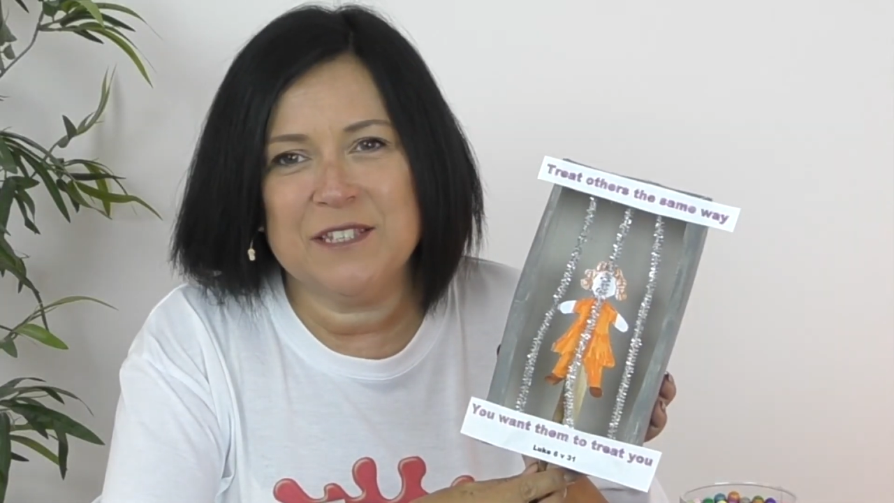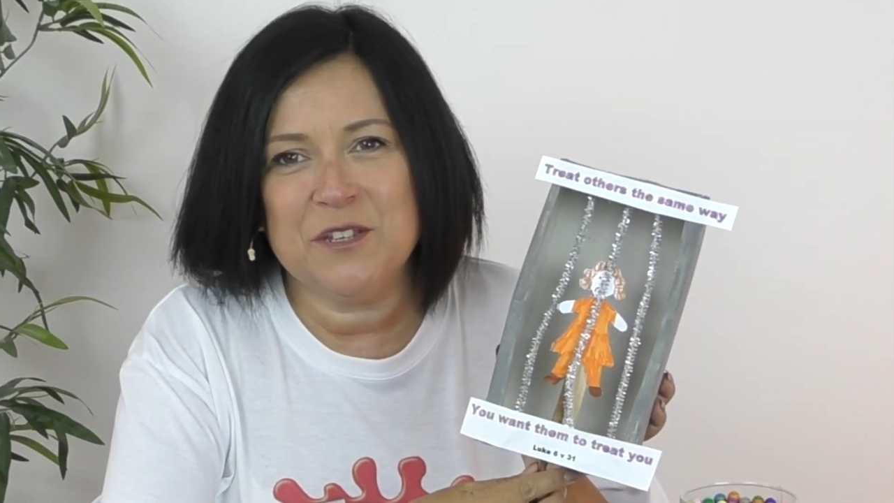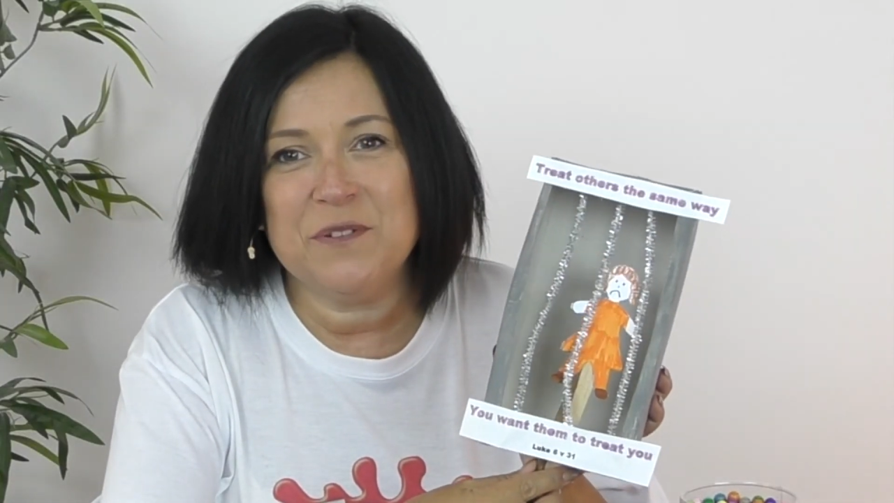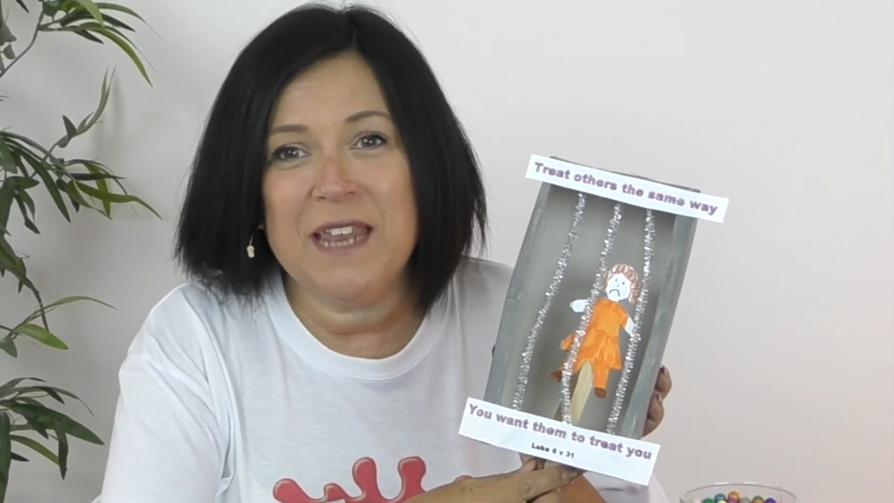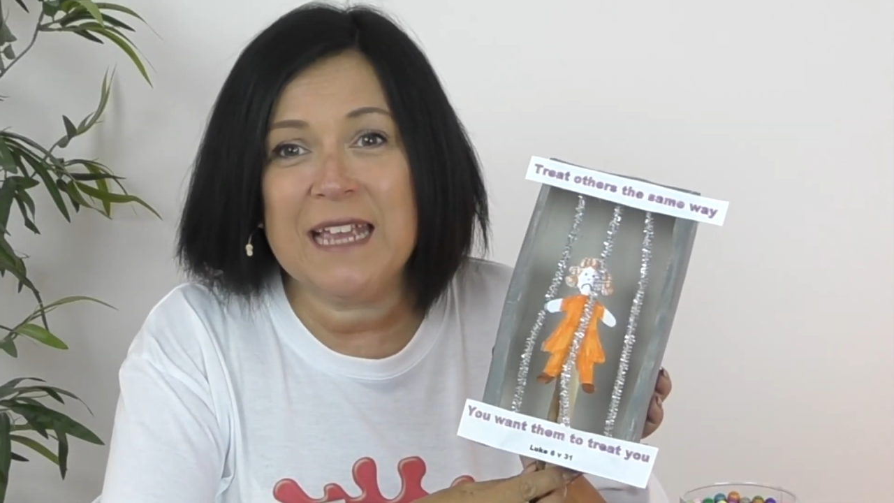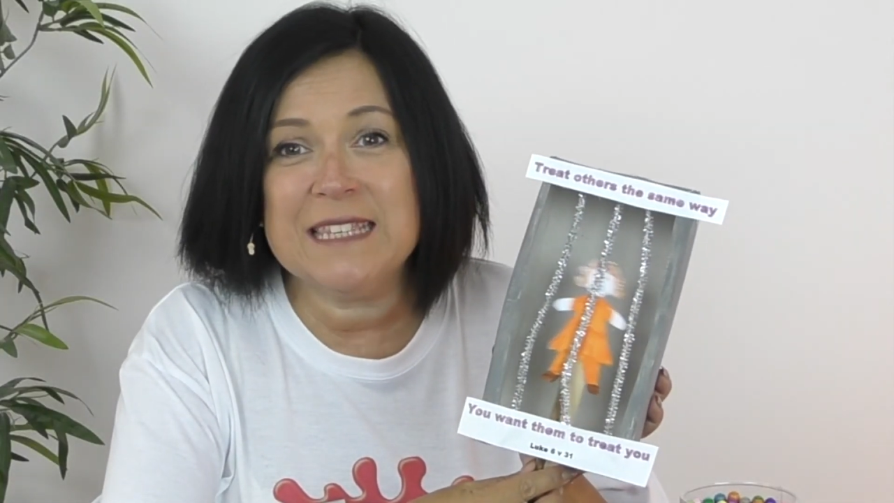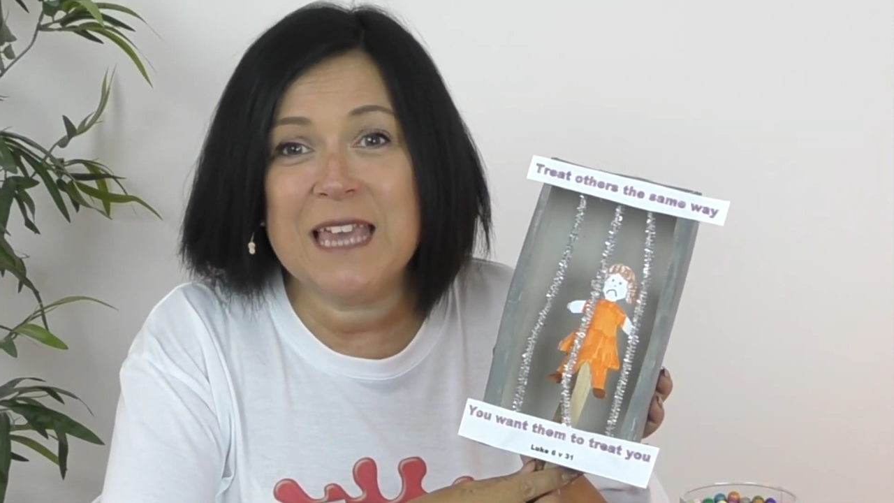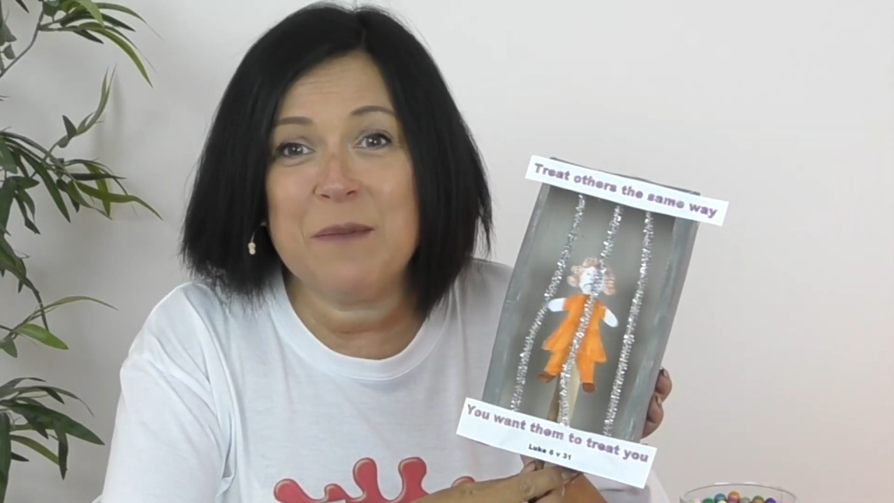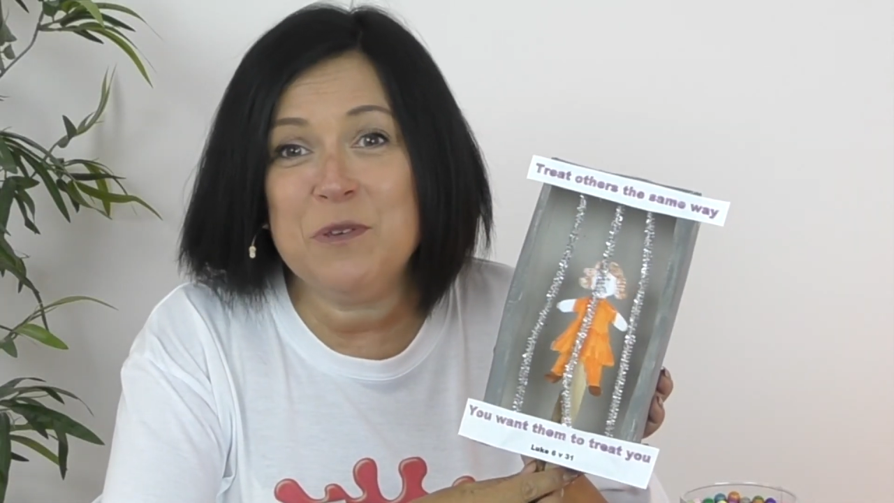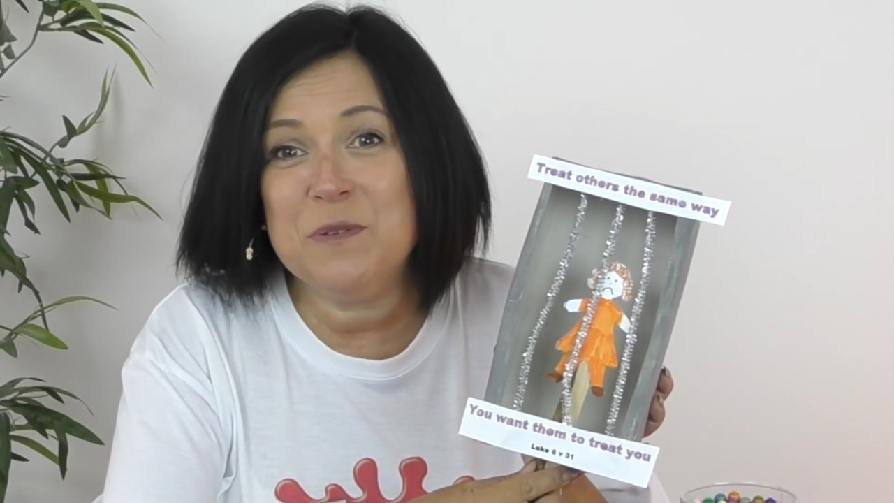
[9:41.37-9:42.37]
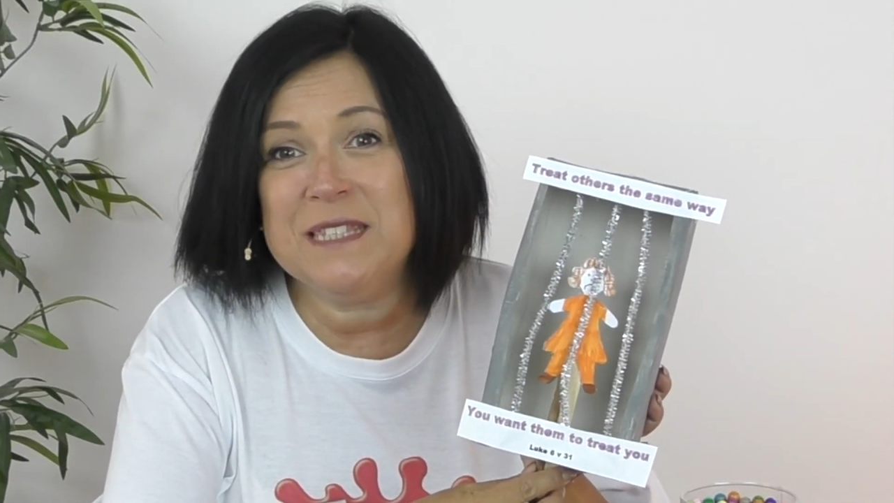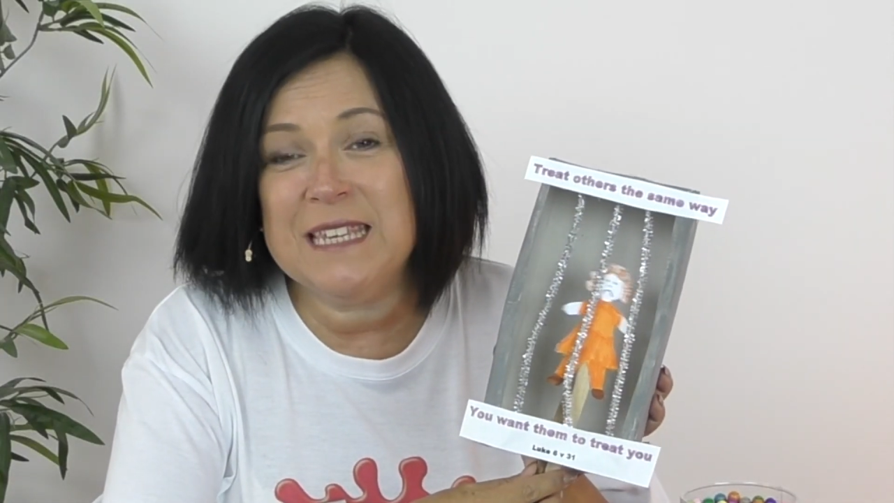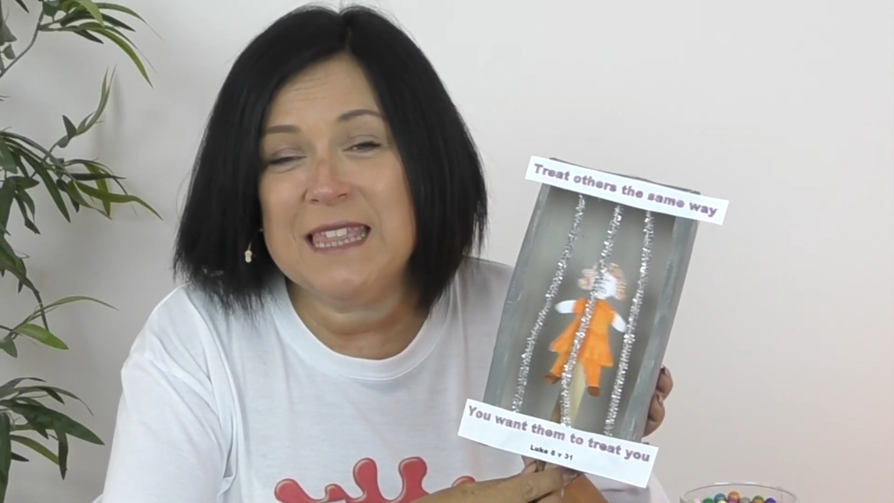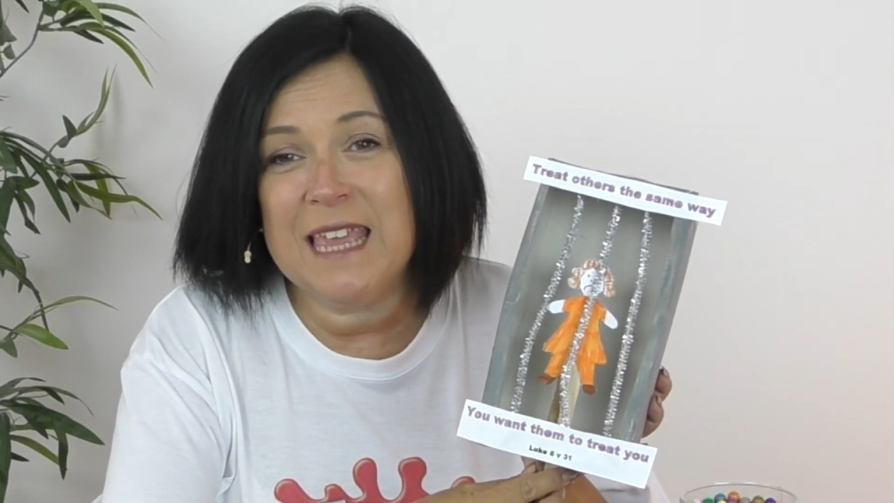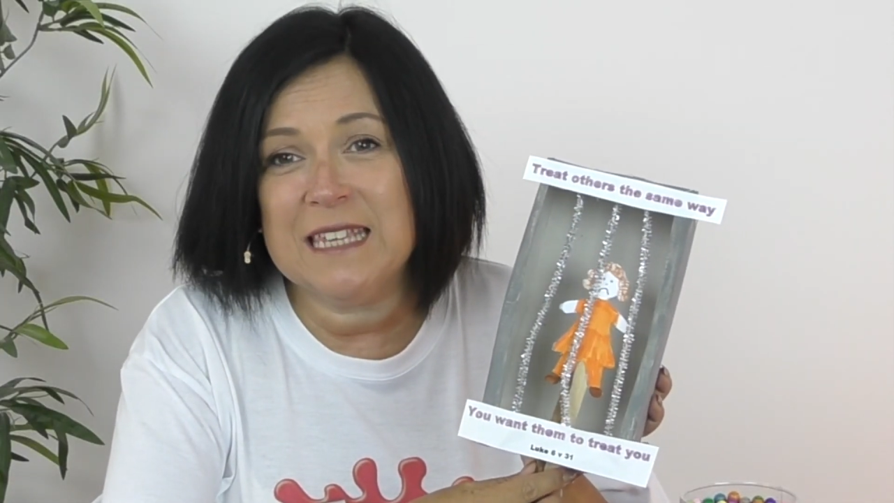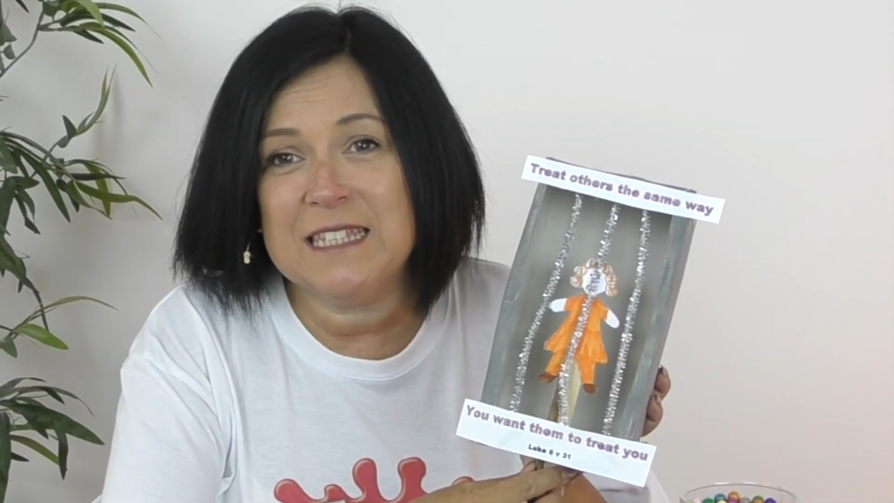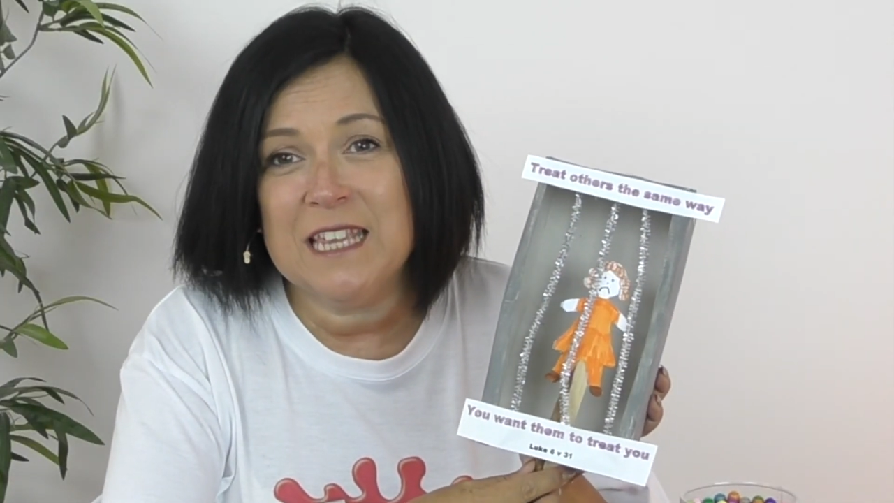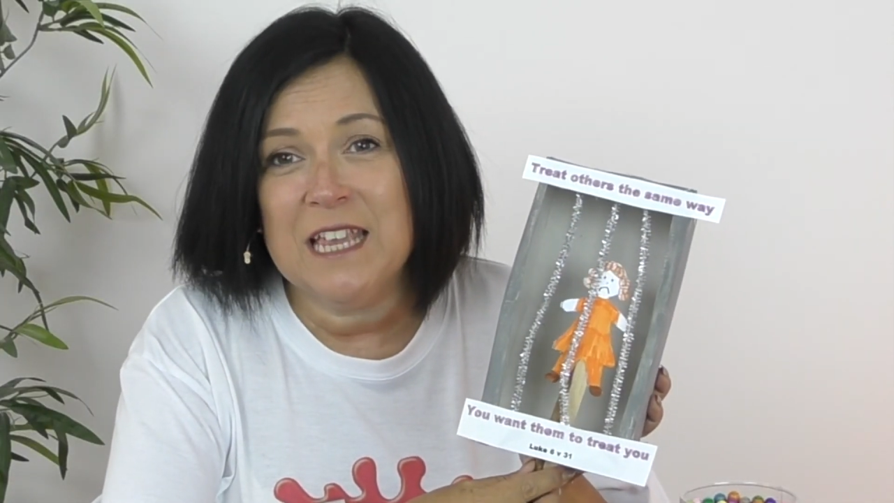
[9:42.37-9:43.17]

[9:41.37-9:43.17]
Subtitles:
So next time you see this,